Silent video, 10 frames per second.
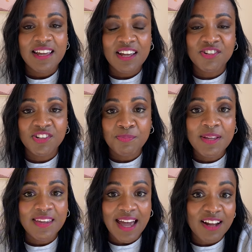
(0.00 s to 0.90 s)
It should be
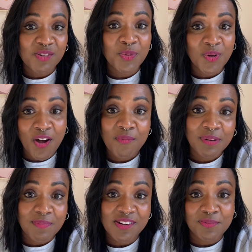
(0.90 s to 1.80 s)
the actual garment
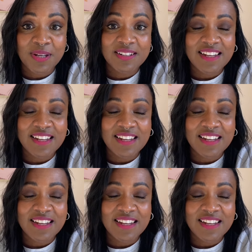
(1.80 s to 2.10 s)
measurements,